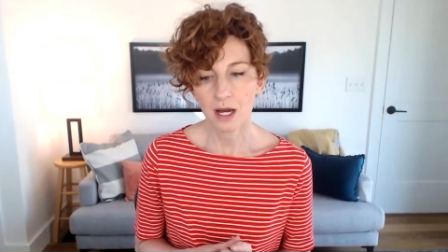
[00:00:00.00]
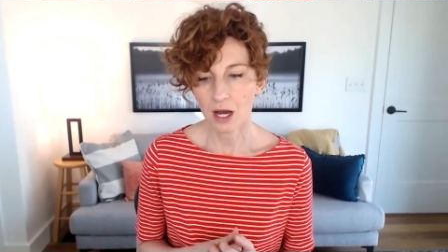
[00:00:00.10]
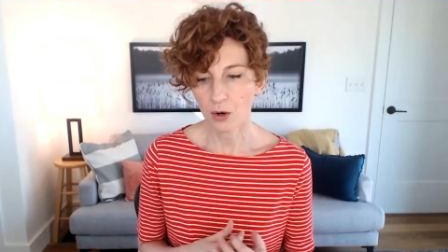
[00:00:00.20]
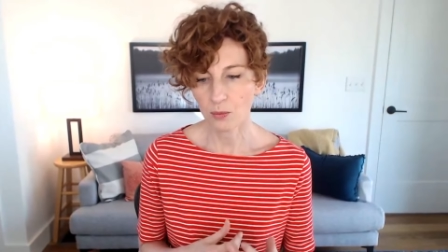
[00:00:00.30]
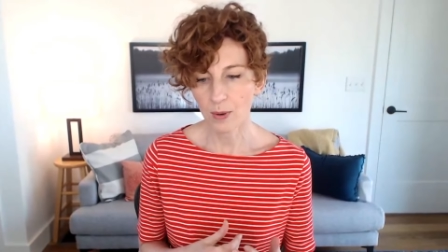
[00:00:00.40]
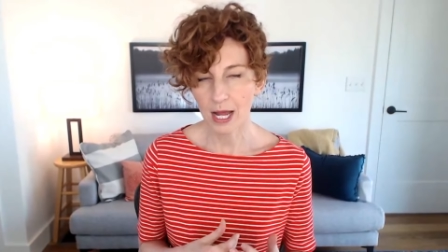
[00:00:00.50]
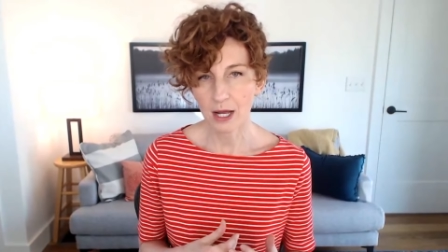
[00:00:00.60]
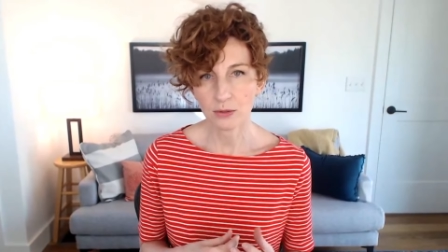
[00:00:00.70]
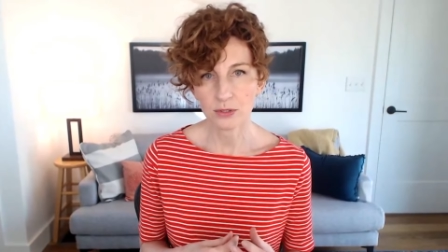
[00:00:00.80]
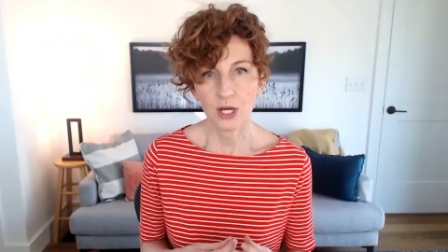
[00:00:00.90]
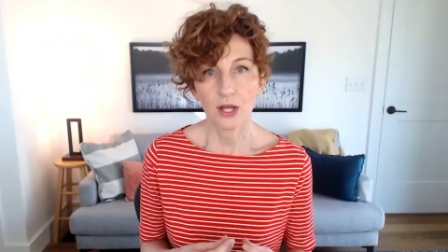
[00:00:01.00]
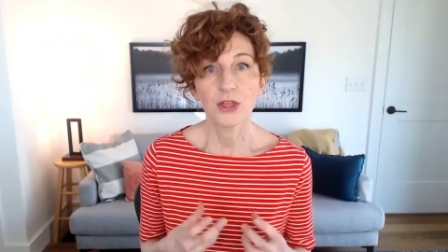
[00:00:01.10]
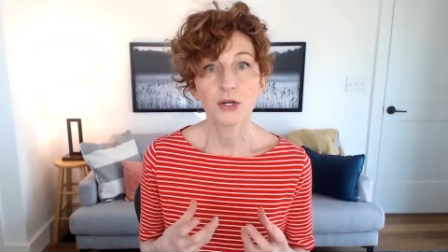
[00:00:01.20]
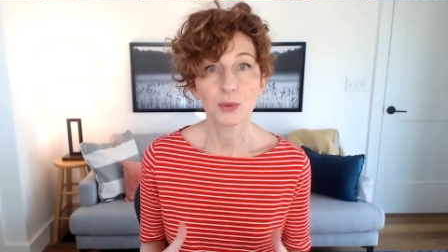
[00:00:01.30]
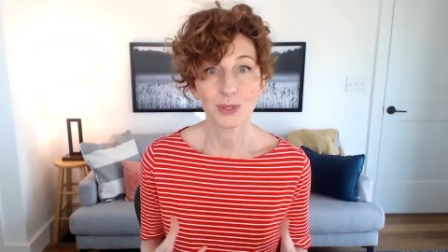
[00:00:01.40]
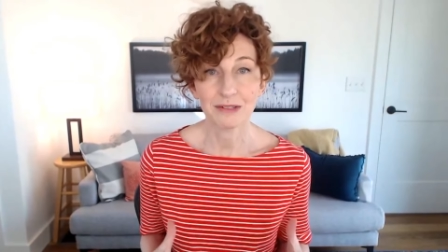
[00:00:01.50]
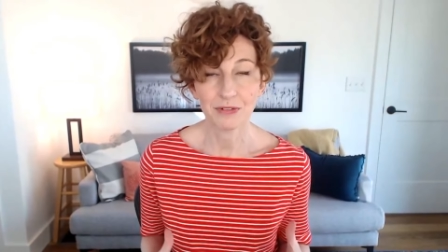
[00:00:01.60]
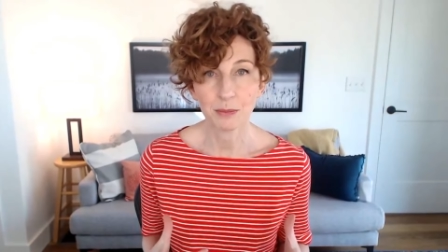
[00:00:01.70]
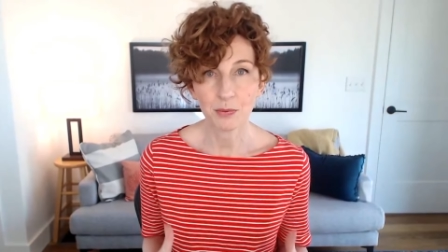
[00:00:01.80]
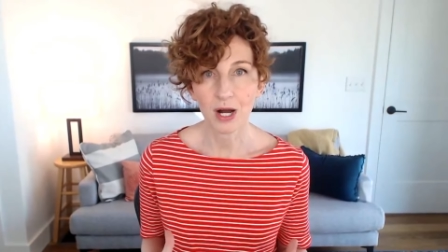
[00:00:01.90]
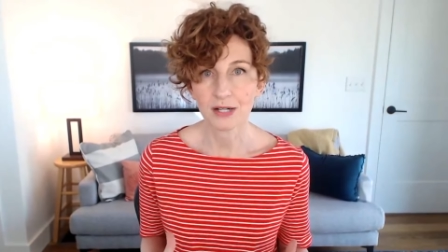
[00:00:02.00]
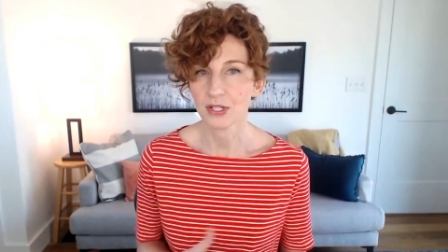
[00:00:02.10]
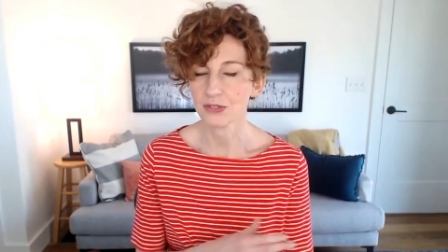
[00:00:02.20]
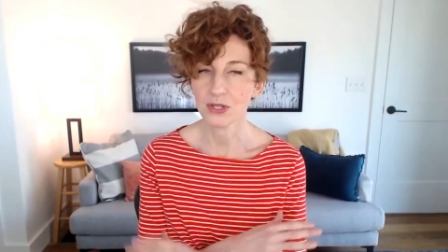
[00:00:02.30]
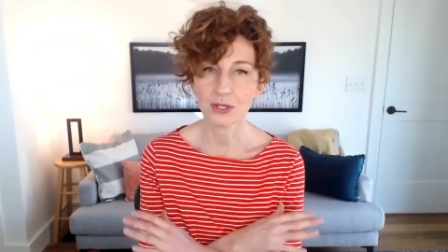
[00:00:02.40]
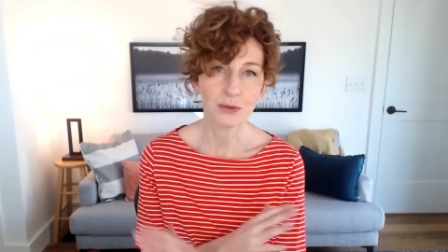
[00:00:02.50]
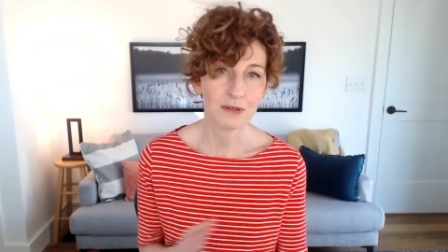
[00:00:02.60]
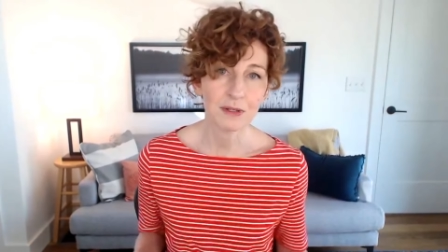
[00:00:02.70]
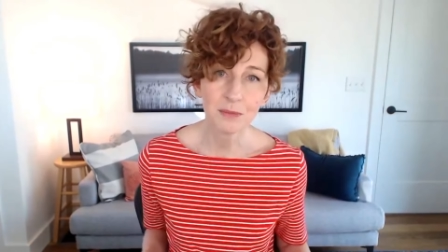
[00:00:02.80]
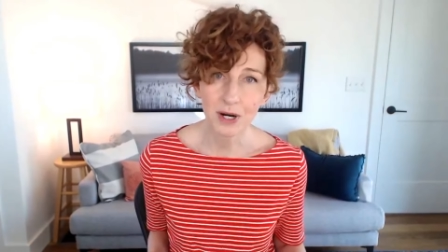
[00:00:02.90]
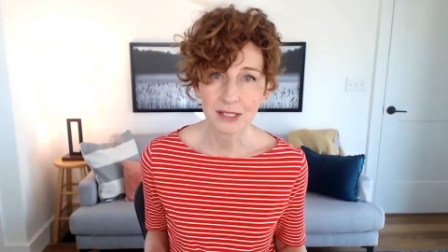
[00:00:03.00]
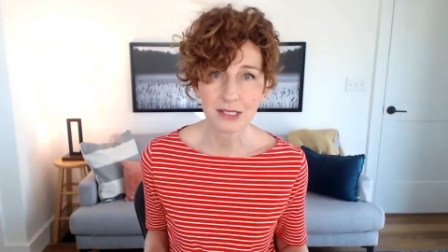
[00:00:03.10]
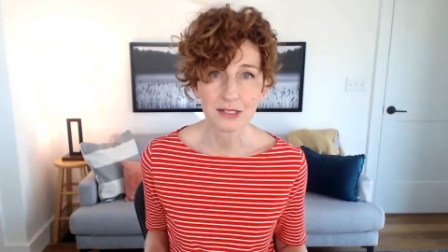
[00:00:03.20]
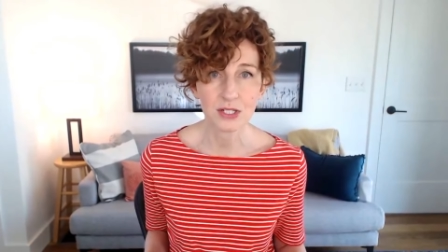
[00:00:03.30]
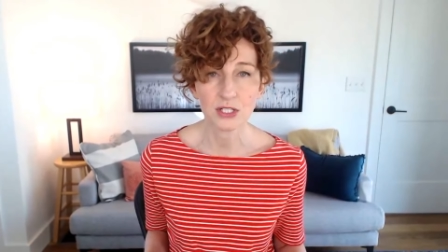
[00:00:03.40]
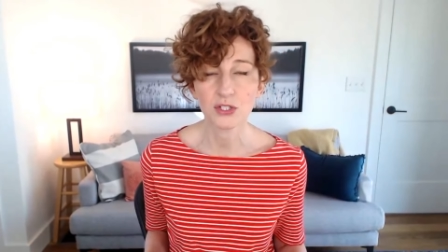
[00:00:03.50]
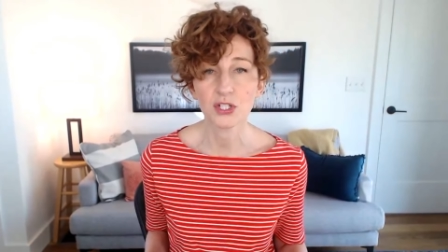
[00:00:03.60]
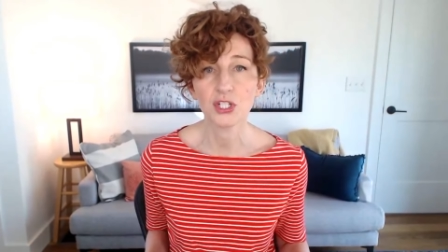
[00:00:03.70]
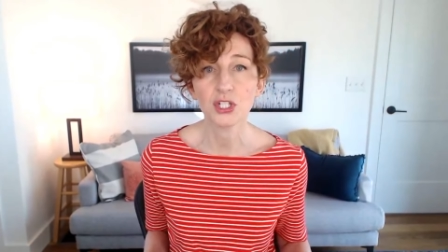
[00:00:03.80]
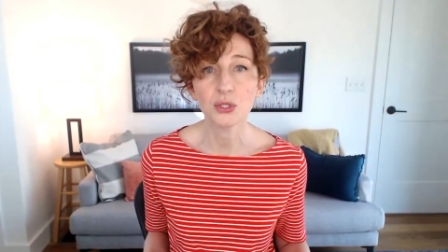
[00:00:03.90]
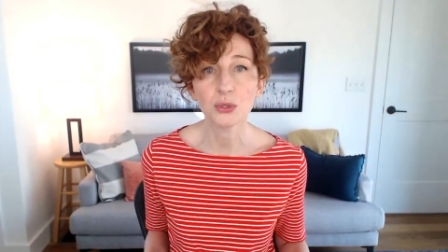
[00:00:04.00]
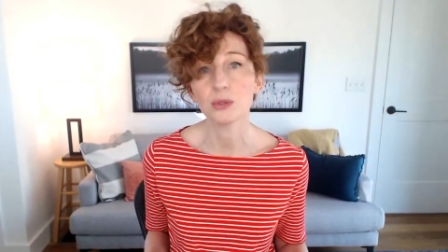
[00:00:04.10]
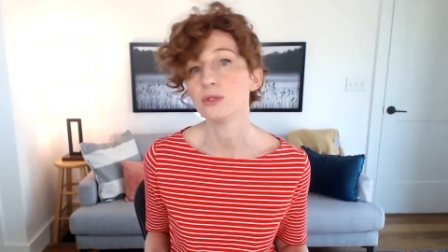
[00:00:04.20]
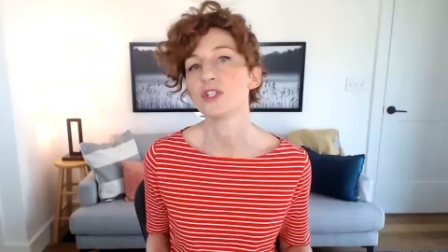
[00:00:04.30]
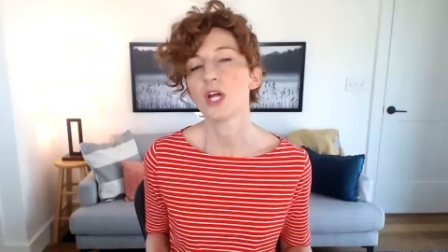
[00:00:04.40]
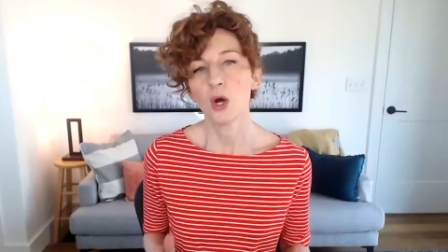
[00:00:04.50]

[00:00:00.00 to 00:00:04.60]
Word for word: around the grieving process. The grieving process is huge.